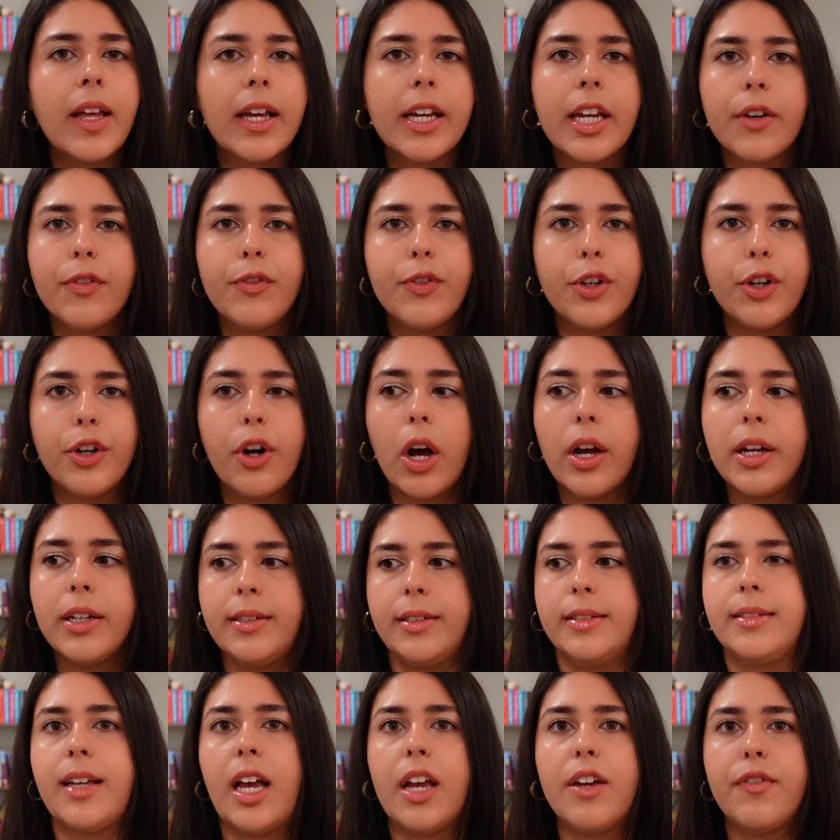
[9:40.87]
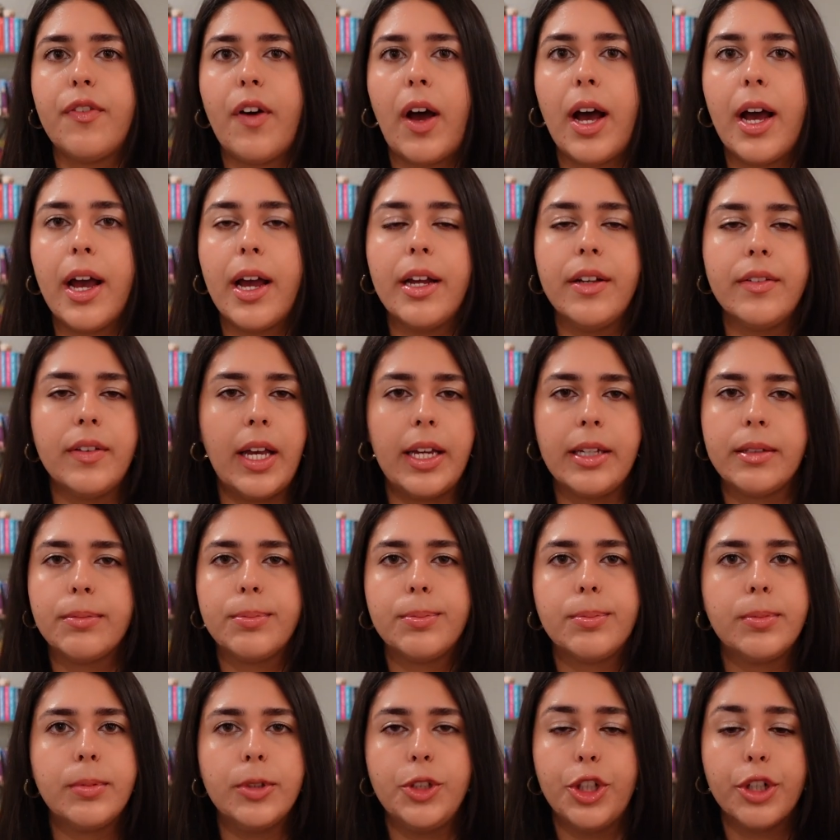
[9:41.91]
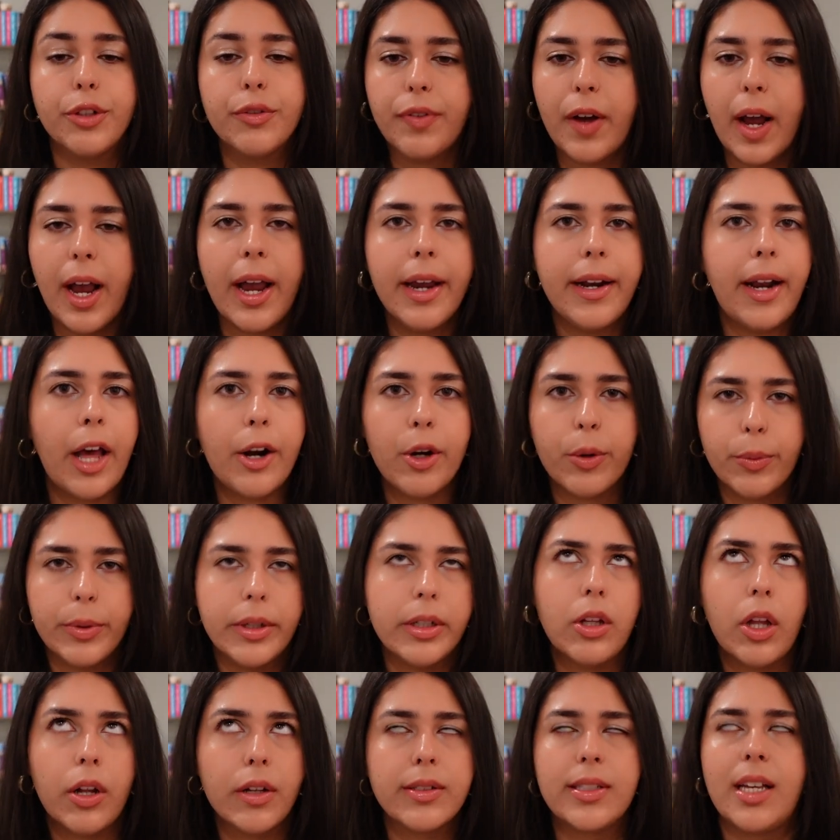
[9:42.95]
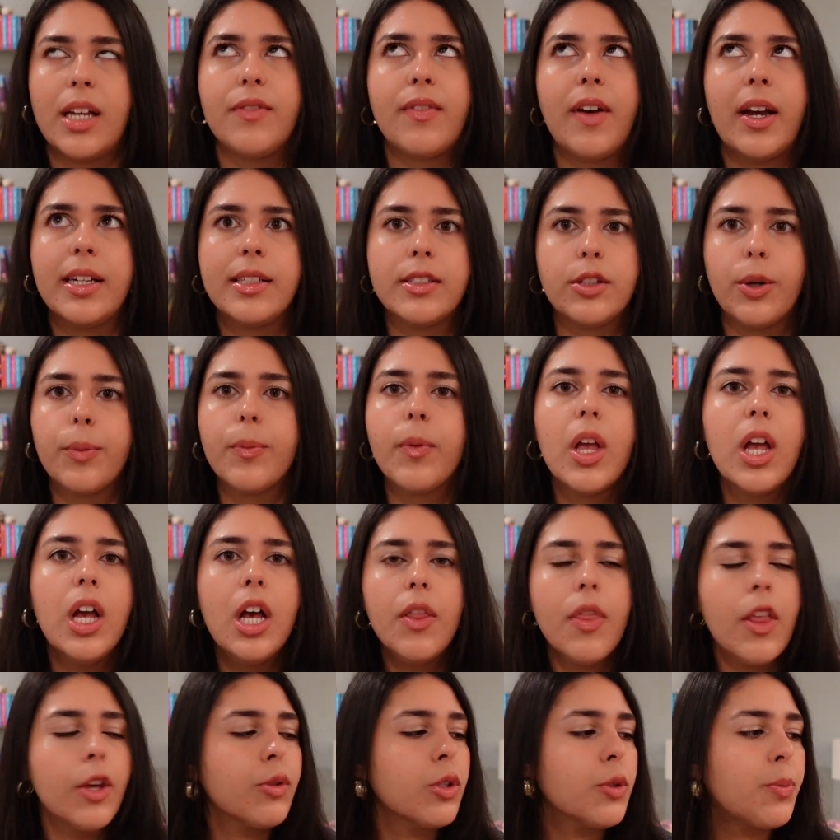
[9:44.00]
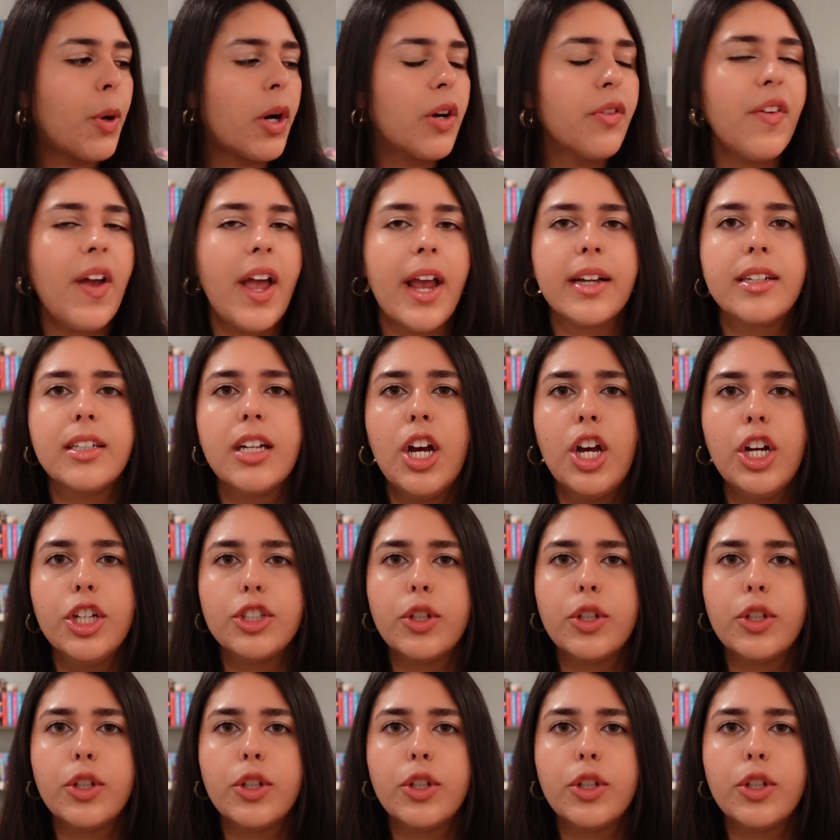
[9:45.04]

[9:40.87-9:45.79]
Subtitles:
Like, if you're not into sci-fi, like, you're fine. I don't read a lot of sci-fi, so this was perfect.